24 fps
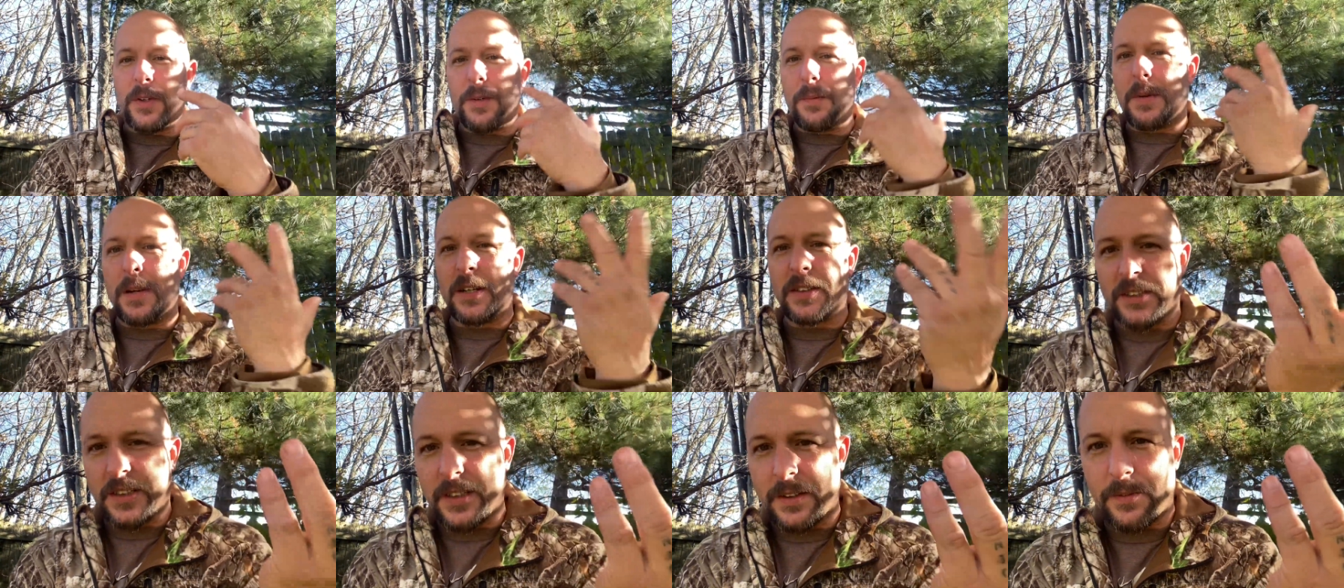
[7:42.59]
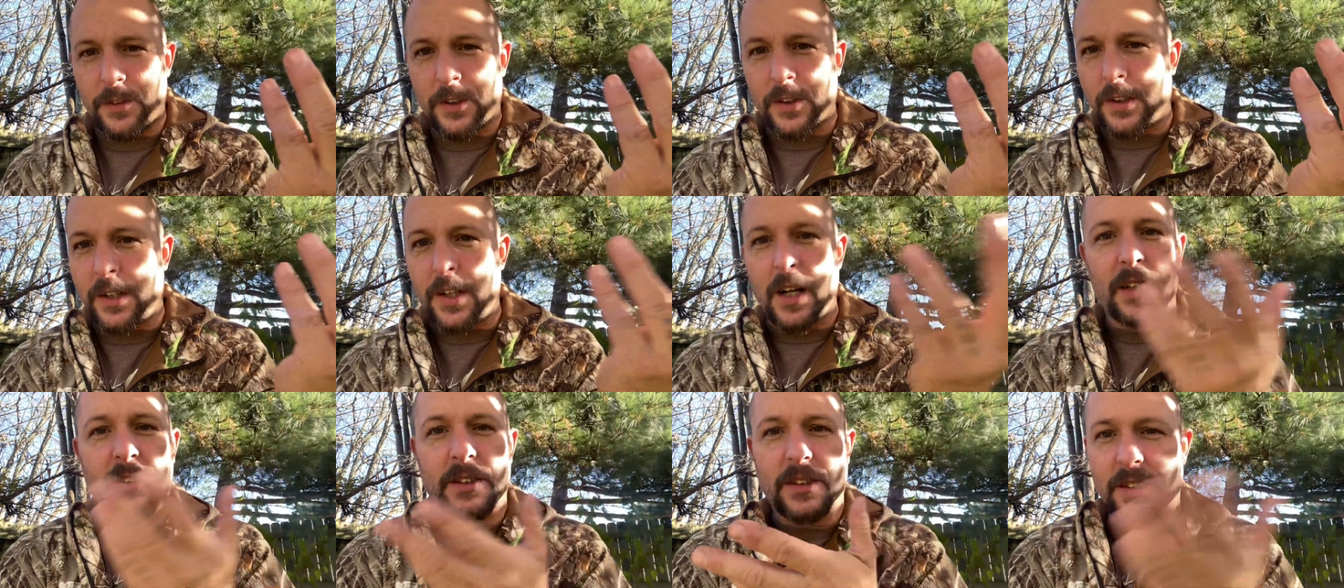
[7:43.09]
You better see if your
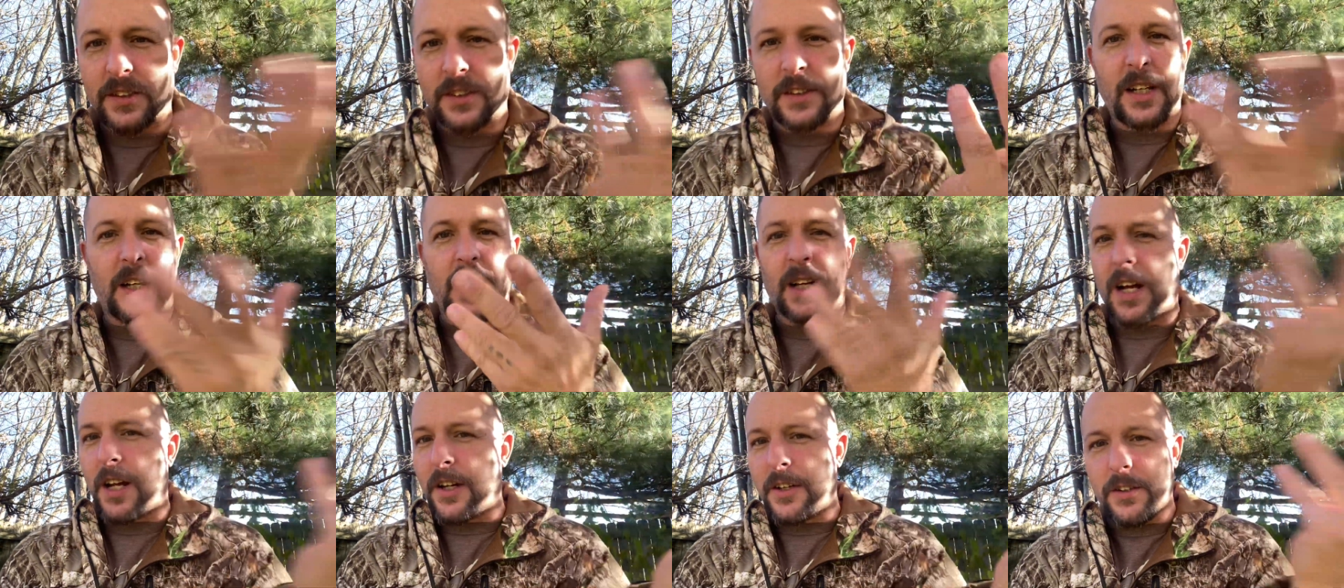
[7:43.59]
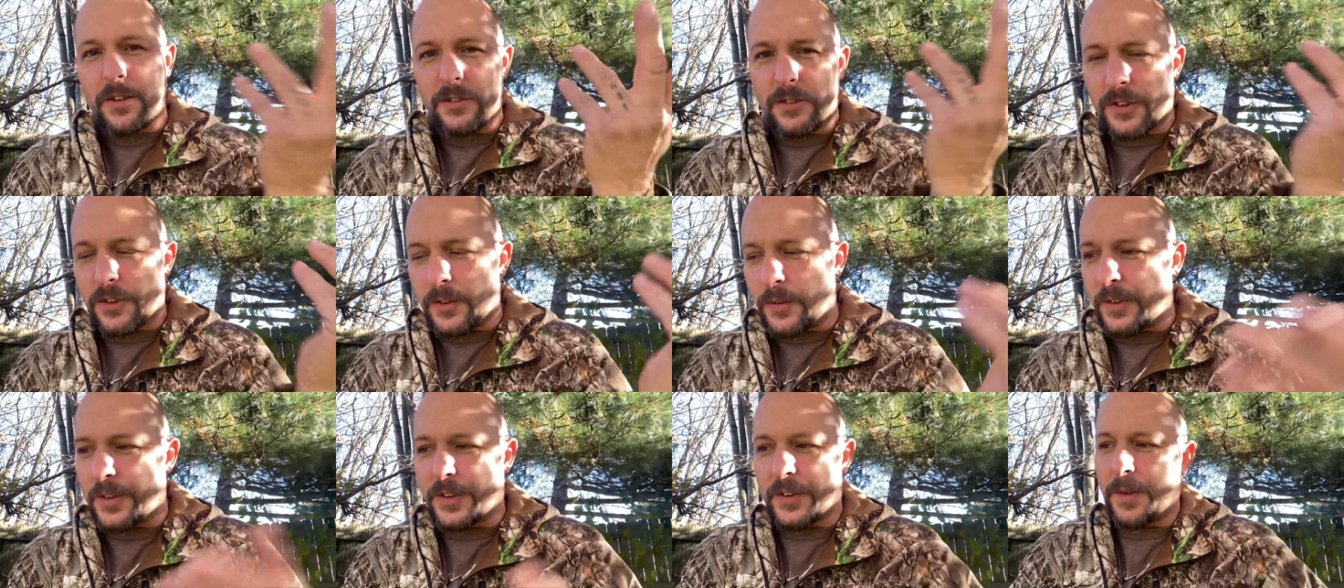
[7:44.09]
guts are used
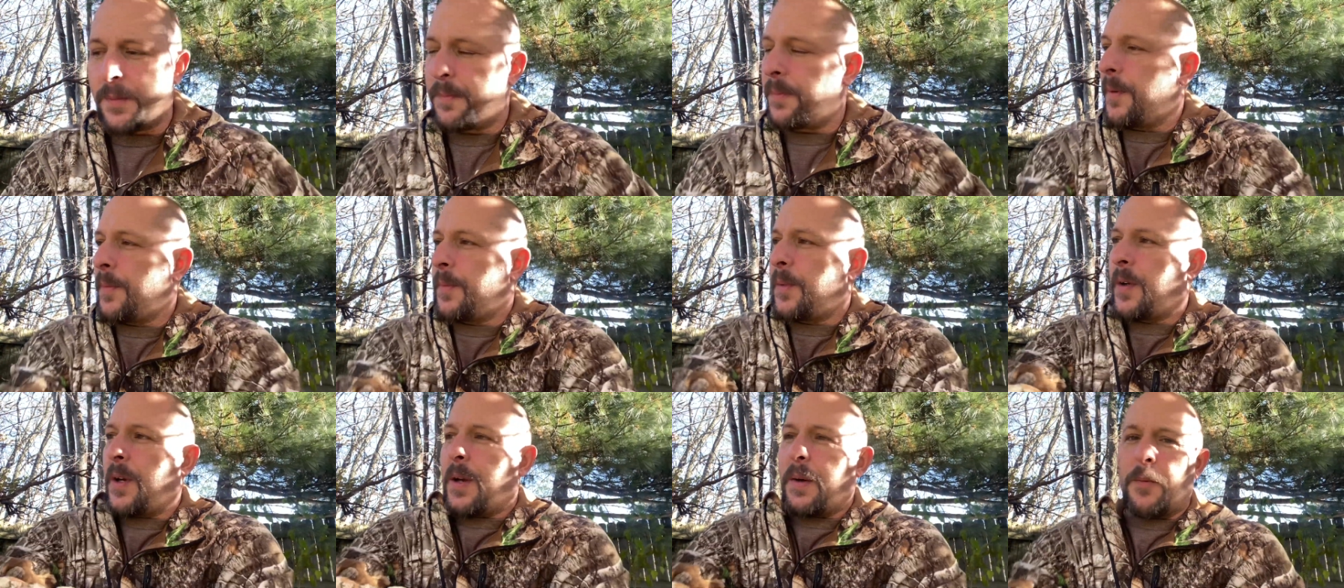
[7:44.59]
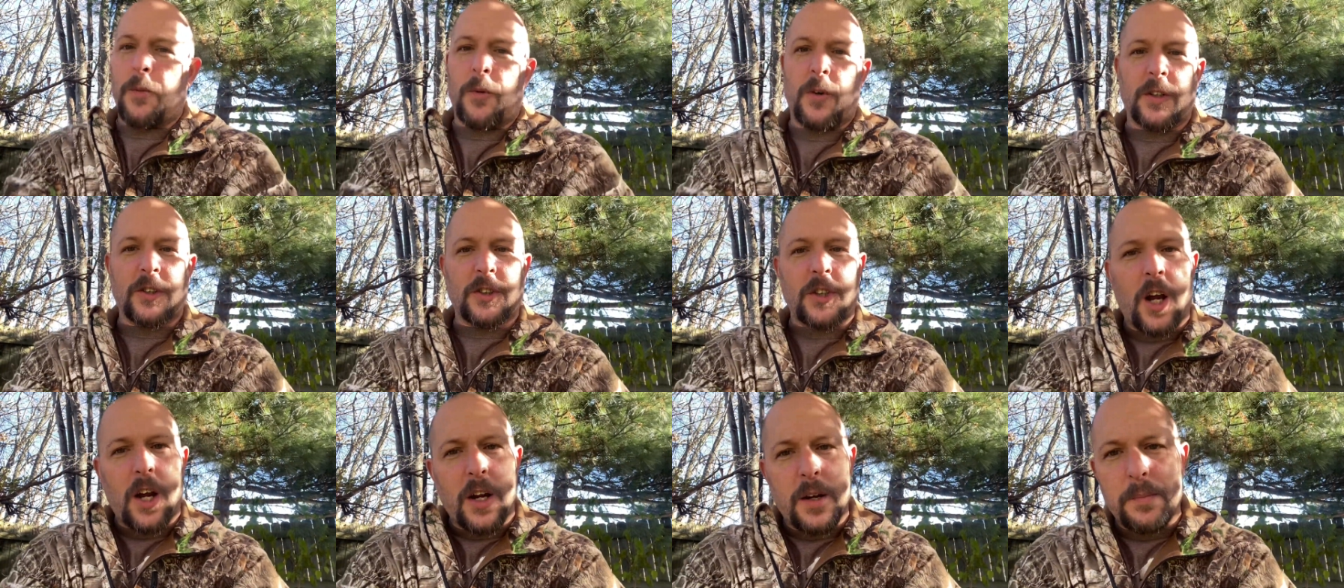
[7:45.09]
to it. Some people get
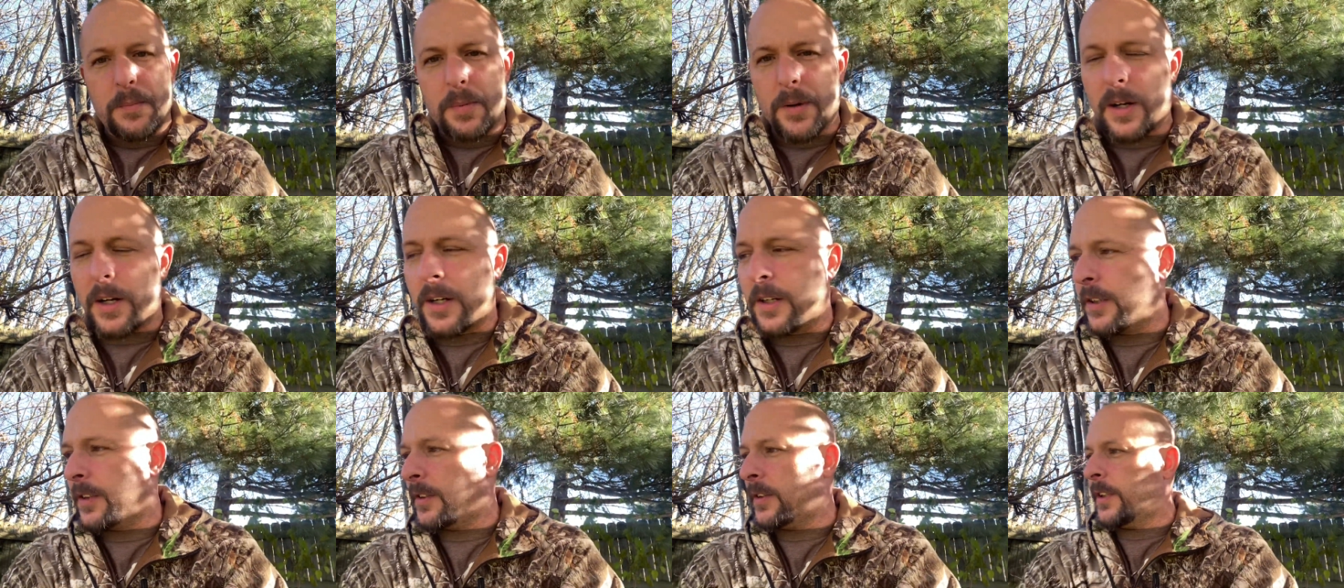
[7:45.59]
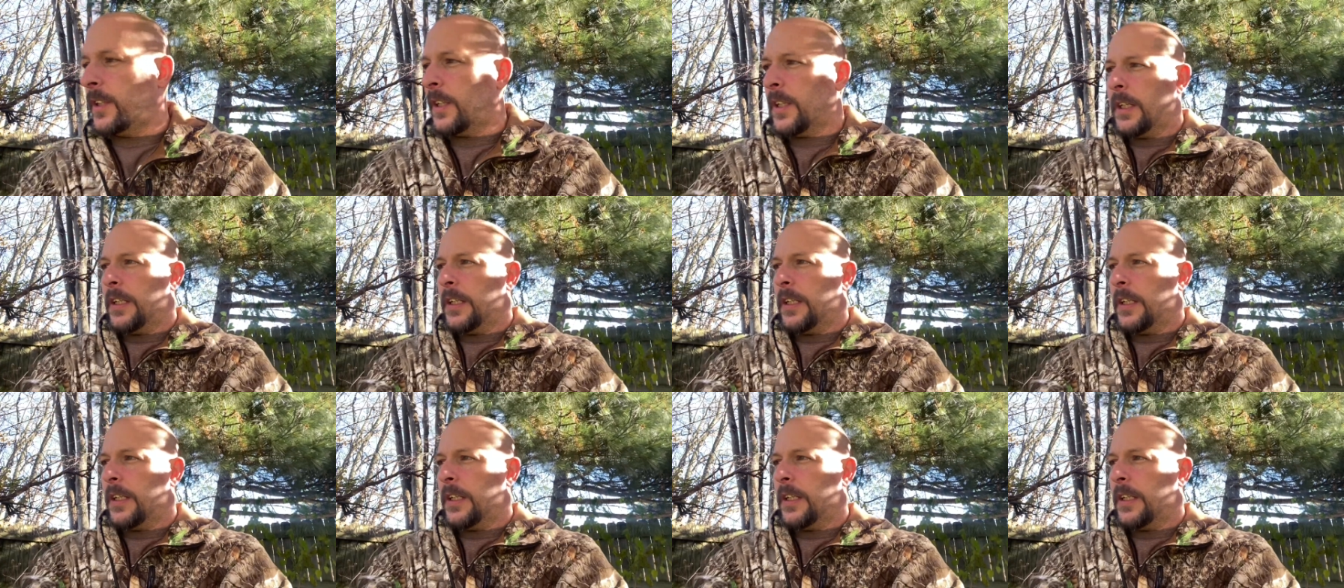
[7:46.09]
worse heartburn.